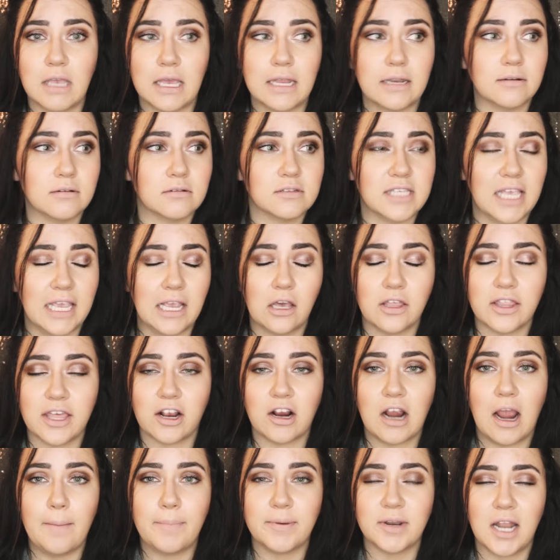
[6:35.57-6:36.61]
and saying all
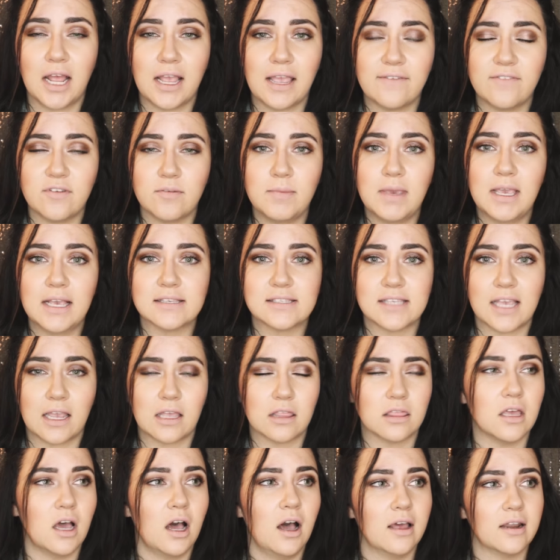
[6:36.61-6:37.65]
that crap and not giving me a
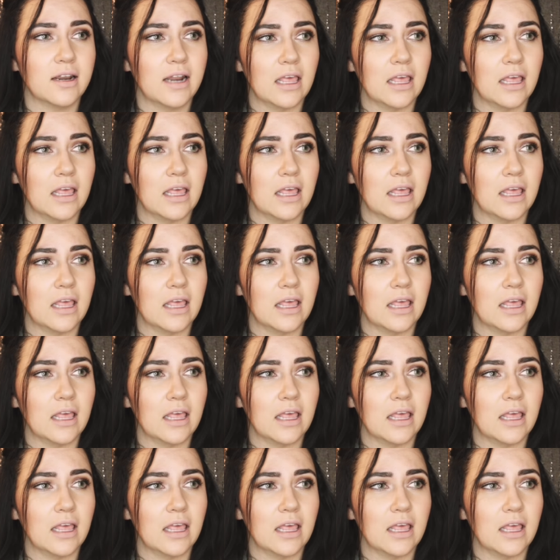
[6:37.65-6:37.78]
second thought.